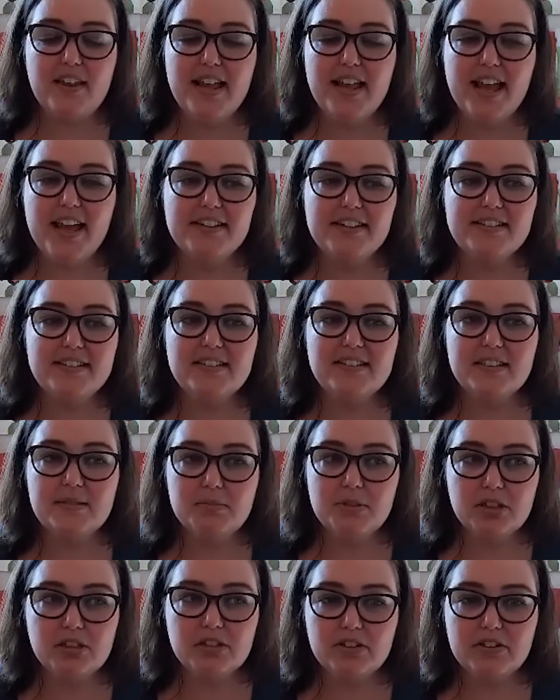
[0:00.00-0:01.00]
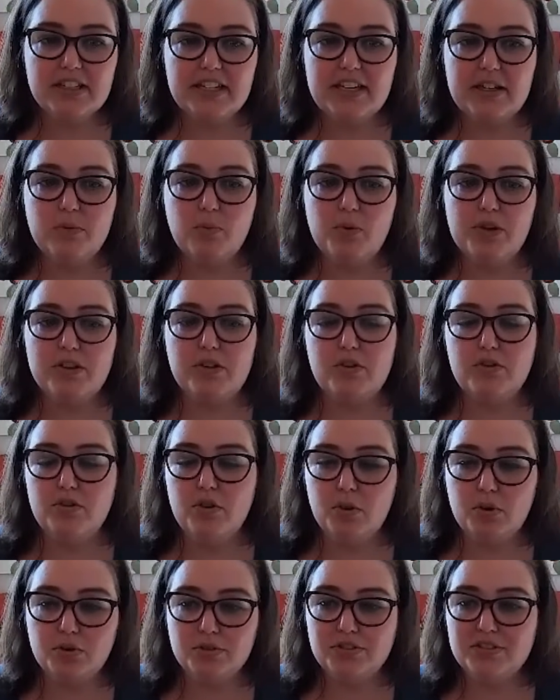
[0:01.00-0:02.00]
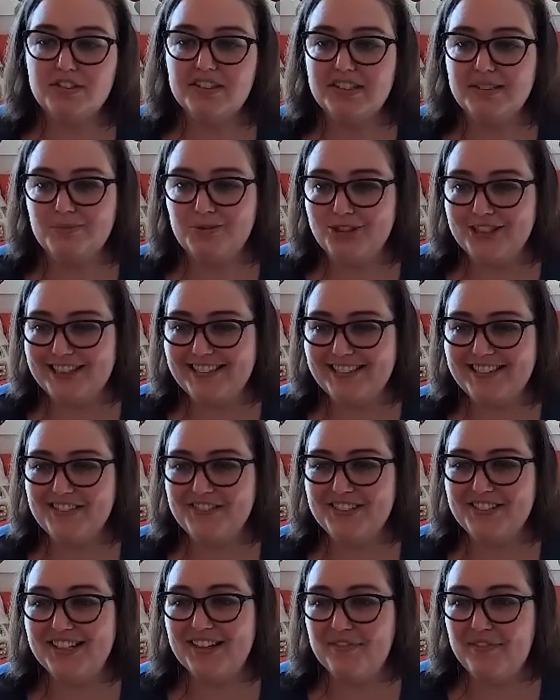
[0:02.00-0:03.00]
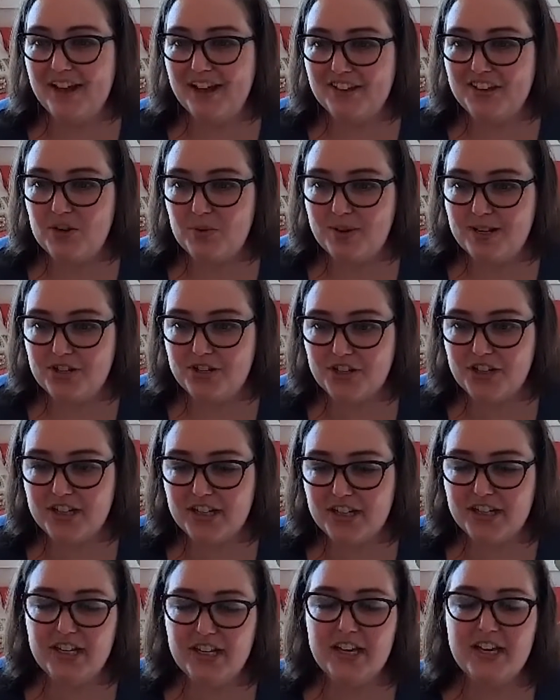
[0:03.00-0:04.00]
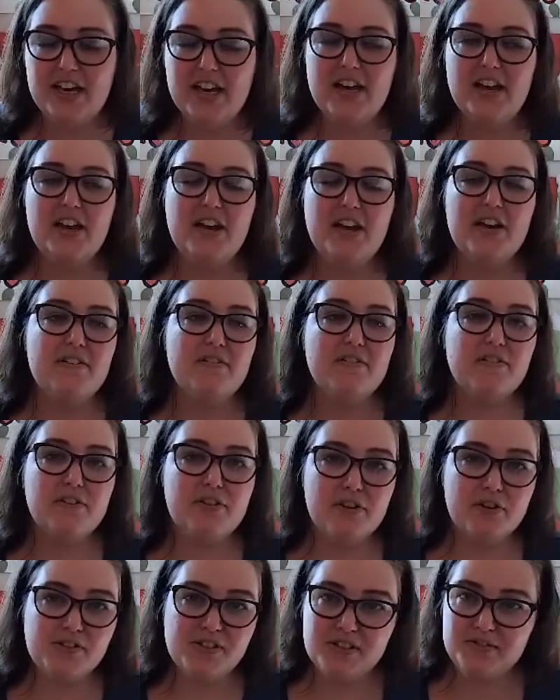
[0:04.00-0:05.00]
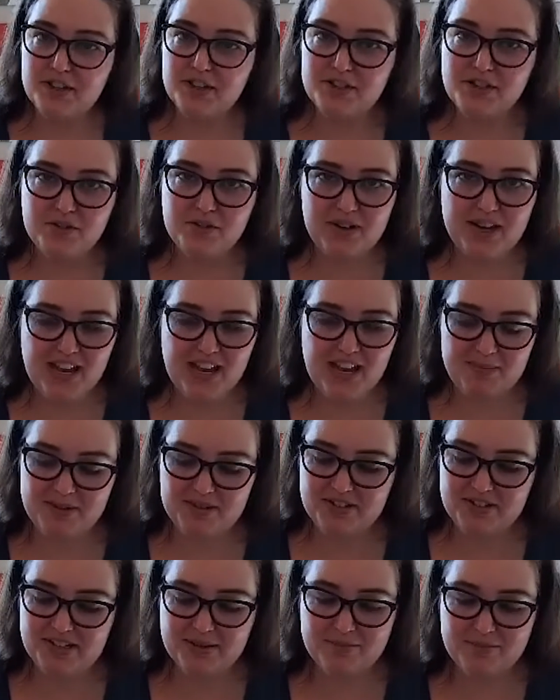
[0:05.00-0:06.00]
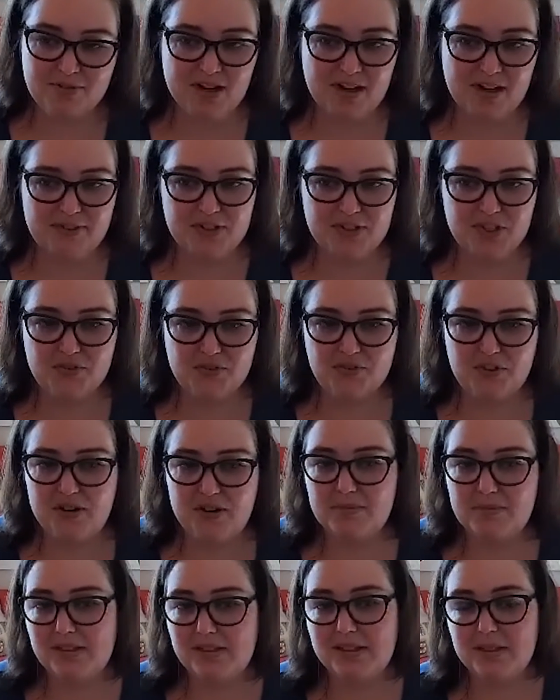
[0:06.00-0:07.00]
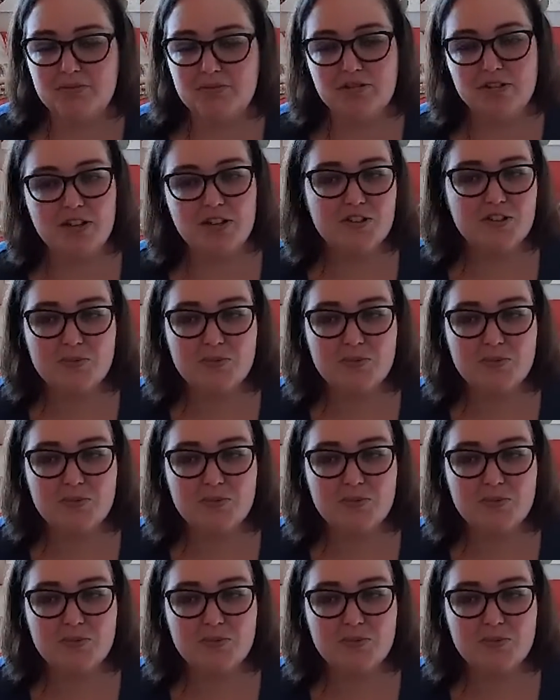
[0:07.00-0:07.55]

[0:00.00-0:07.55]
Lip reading: And similarly with goals and objectives and evaluation, for those of us who came into nonprofits from a liberal arts